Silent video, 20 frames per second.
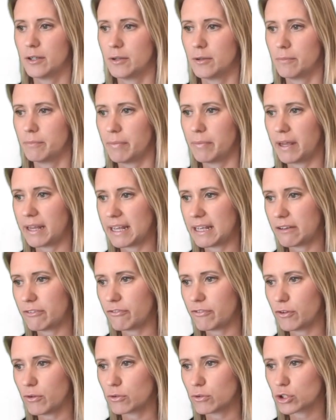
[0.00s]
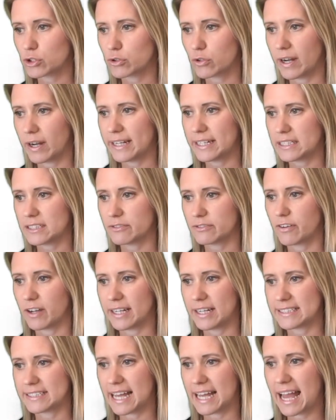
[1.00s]
But if you're trying to
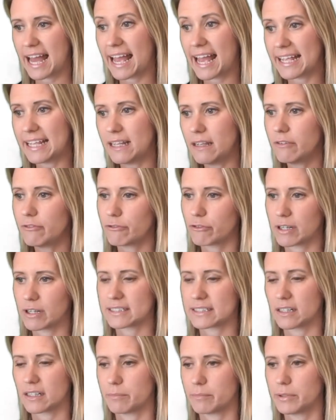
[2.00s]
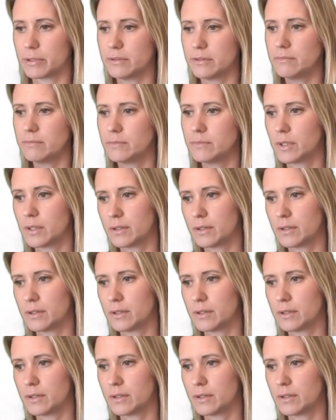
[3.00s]
find A, for example,